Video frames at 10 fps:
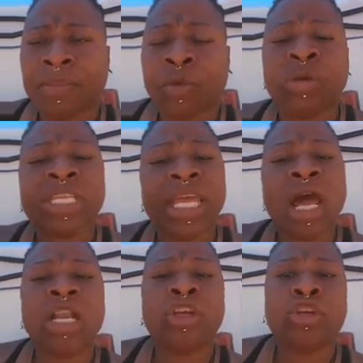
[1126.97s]
was in
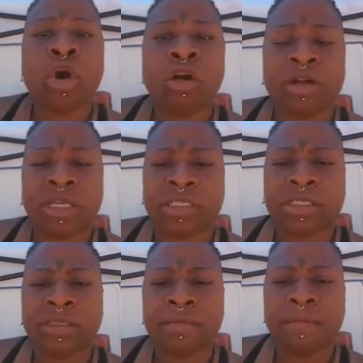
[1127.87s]

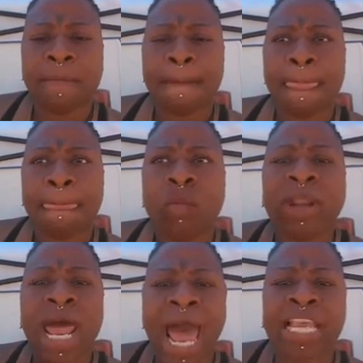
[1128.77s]
Honduras
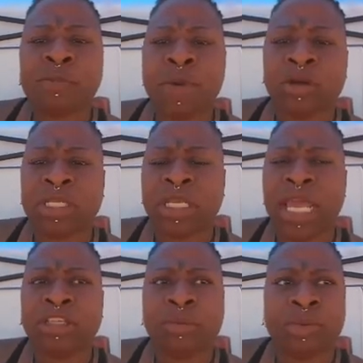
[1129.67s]
when I spoke to
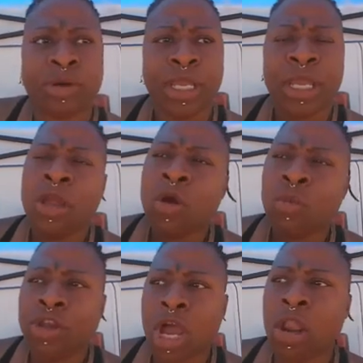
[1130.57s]
Nature Boy.
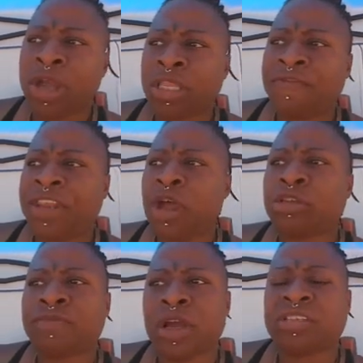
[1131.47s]
When y'all look at the
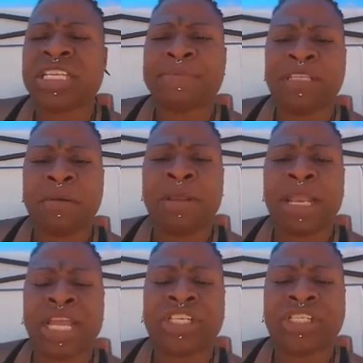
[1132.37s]
videos around September
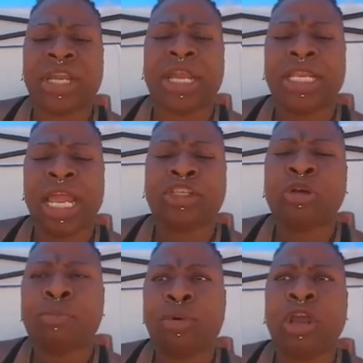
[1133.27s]
last year, and
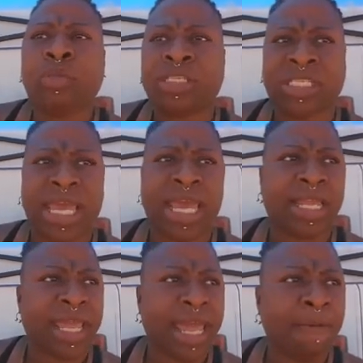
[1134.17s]
Nature Boy was
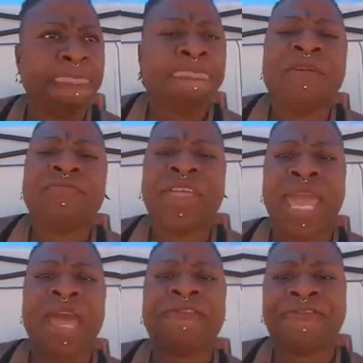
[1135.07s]
saying that they
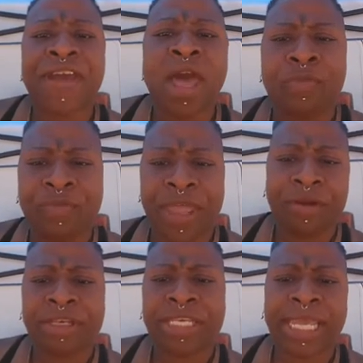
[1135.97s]
have found
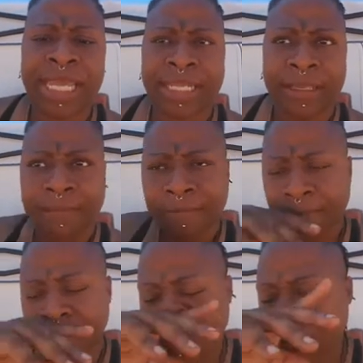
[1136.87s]
their deity,
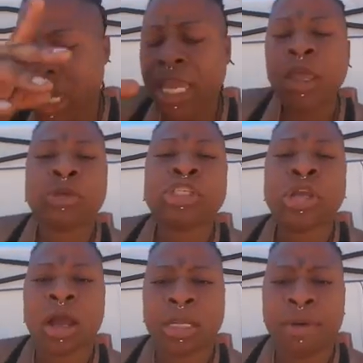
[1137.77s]
he was
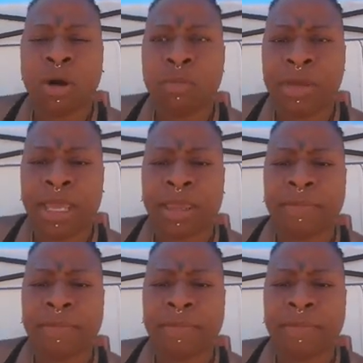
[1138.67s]
talking about me.